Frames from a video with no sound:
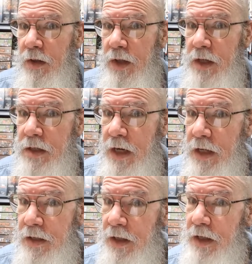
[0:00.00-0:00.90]
the
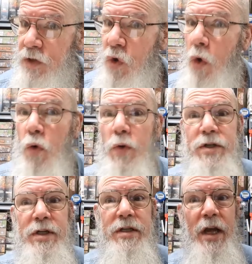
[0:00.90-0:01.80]
internet does not
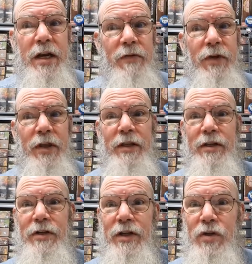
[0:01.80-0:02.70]
always contain everything
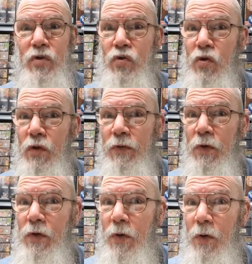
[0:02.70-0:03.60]
that is
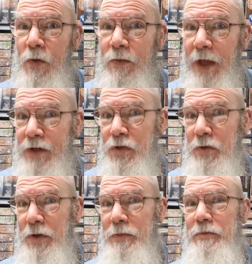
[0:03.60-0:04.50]
truthful or
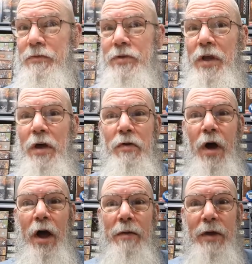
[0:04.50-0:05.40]
factual. So
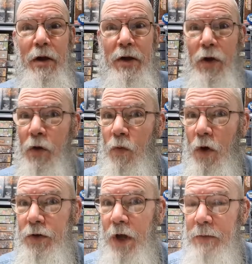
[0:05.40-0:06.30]
I'm going on
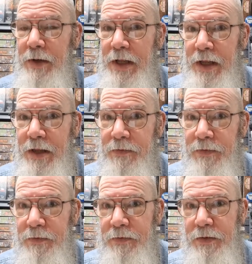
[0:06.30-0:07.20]
what I
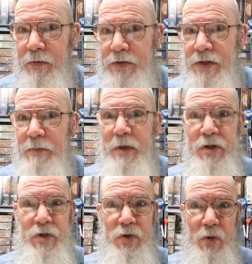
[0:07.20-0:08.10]
believe was the
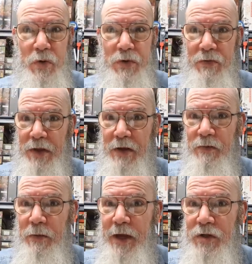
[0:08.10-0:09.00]
best source for the
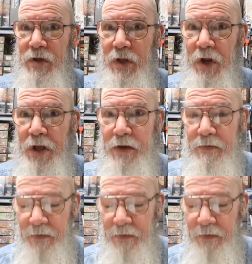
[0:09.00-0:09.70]
information that I could